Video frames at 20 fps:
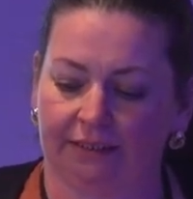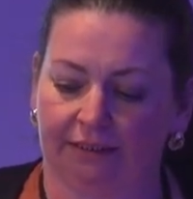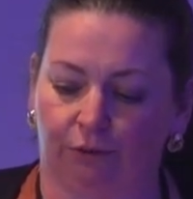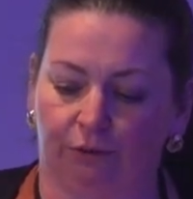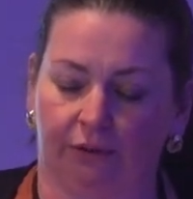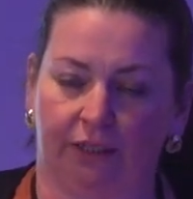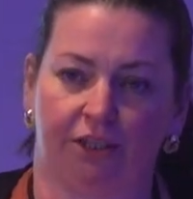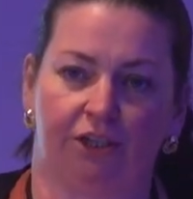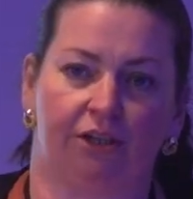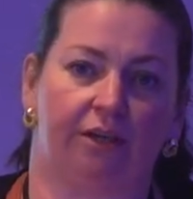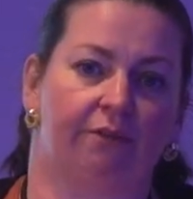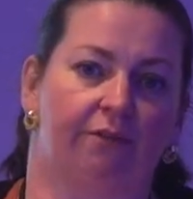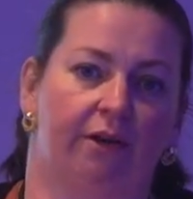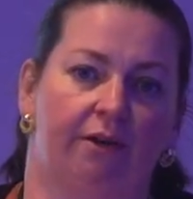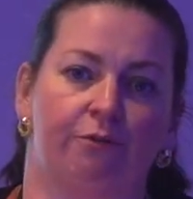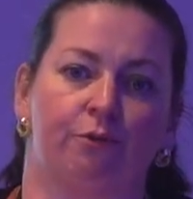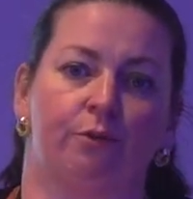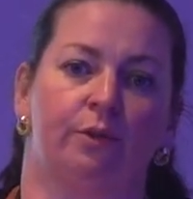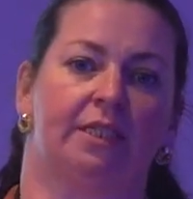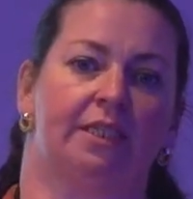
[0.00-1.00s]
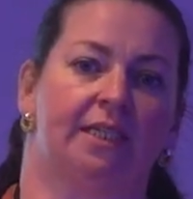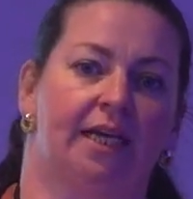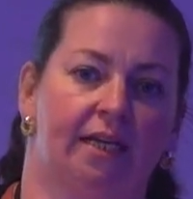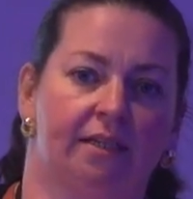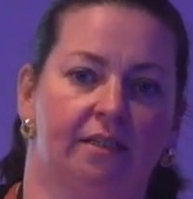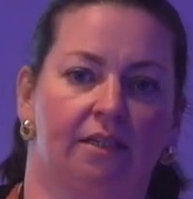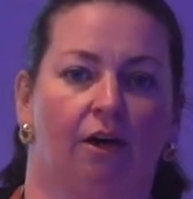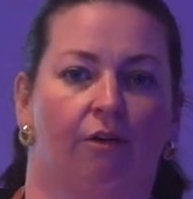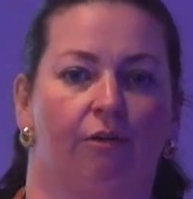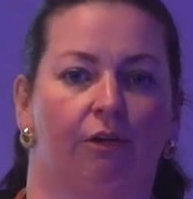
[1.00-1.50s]
Unless you give everyone a
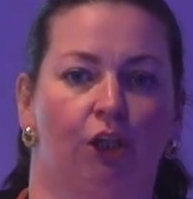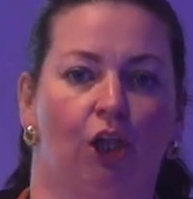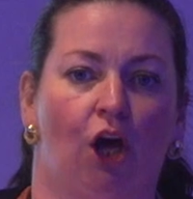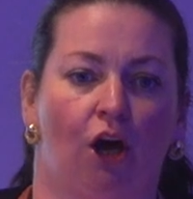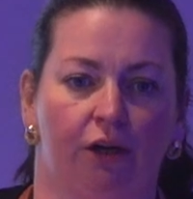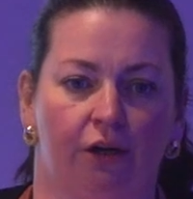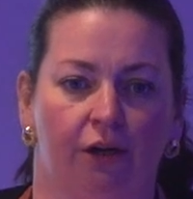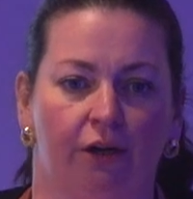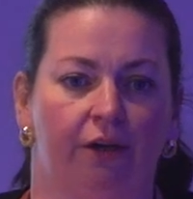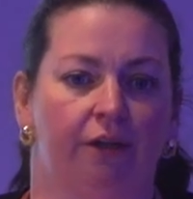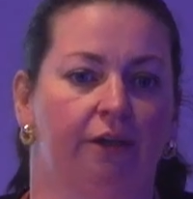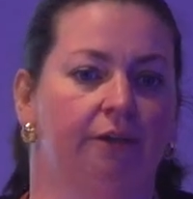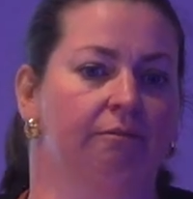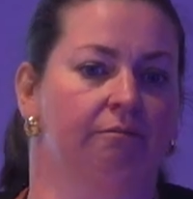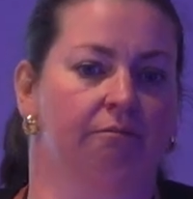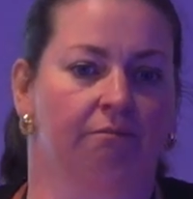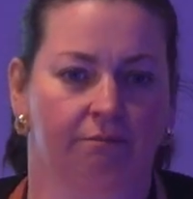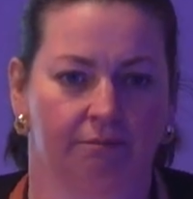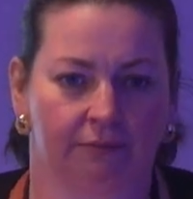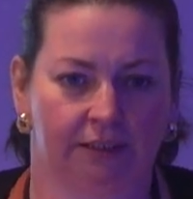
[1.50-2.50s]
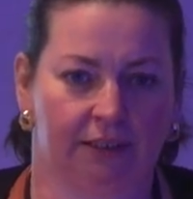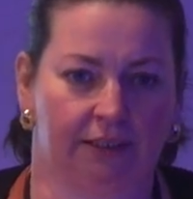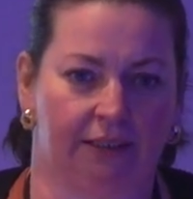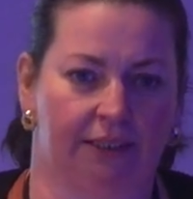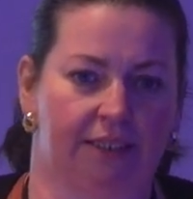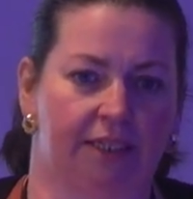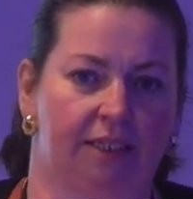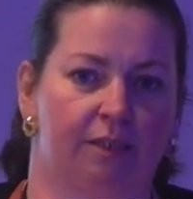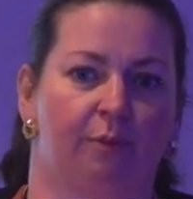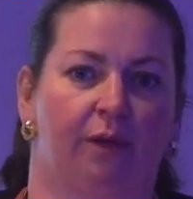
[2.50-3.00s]
desk or a locker,
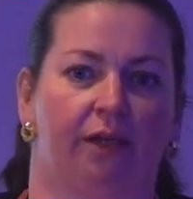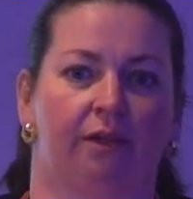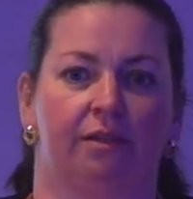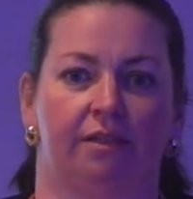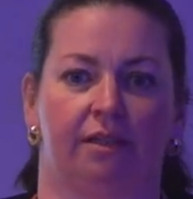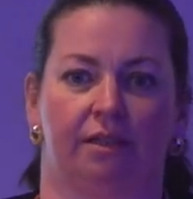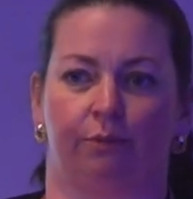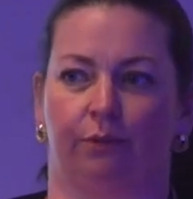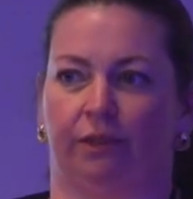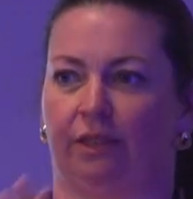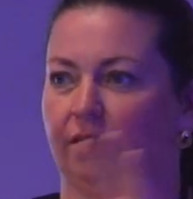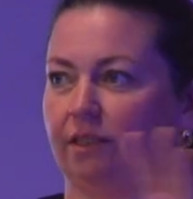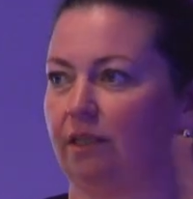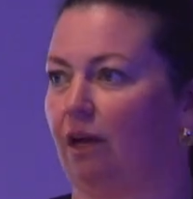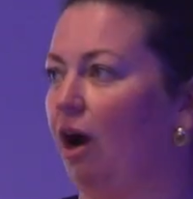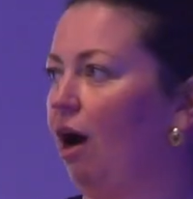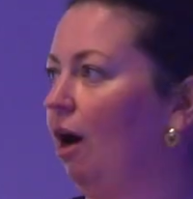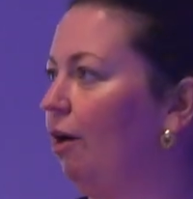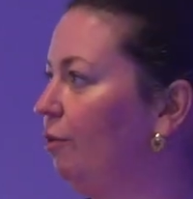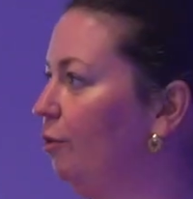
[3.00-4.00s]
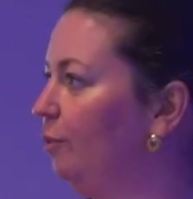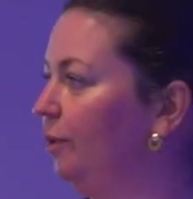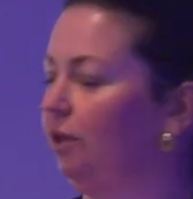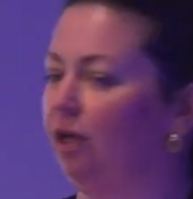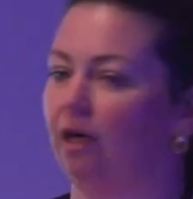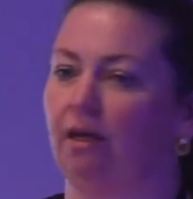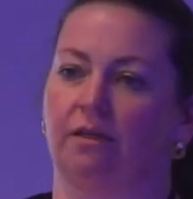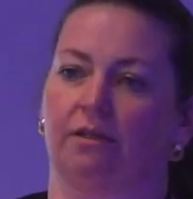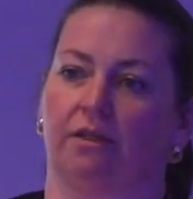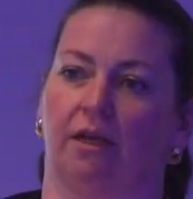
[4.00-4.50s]
clear desk policies with these horrible
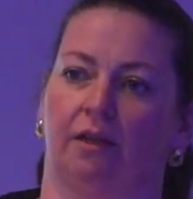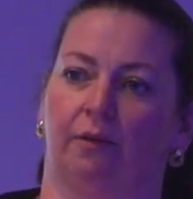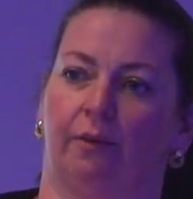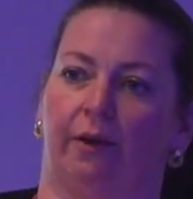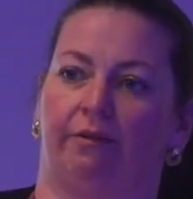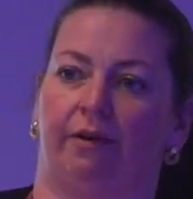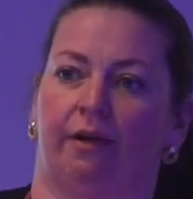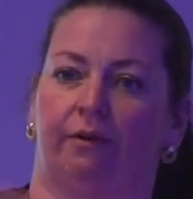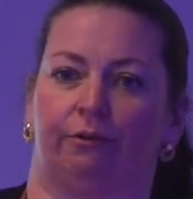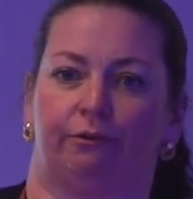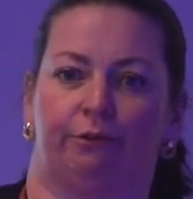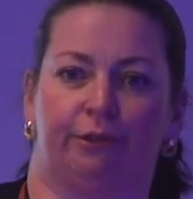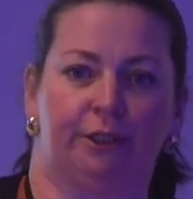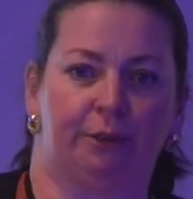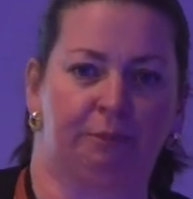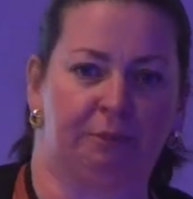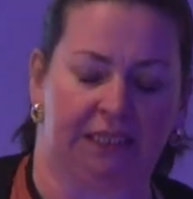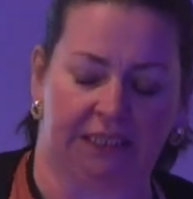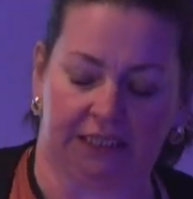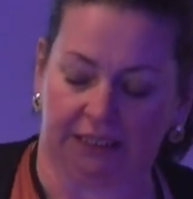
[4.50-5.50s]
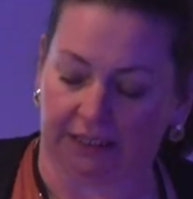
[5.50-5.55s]
lockers all the way around the room.